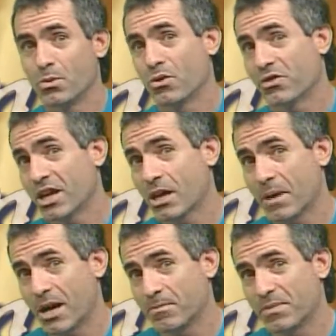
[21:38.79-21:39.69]
Well, think
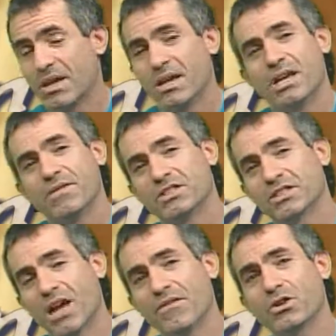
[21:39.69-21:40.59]
about it. If
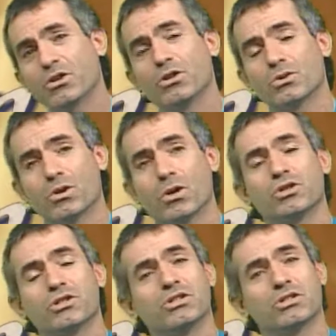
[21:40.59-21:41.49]
esophageal
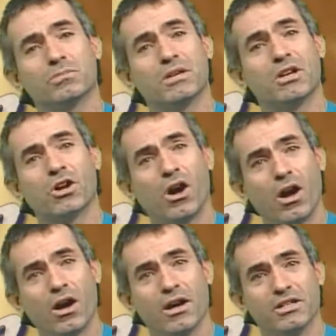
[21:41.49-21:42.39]
erosion is being
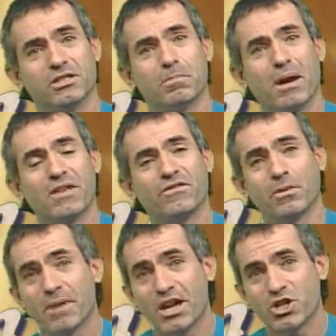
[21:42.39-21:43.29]
caused by
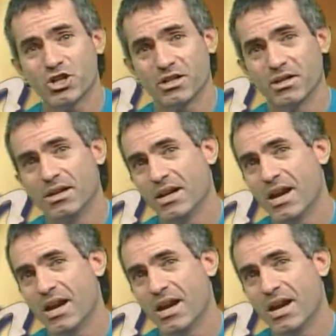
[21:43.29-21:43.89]
inflammation,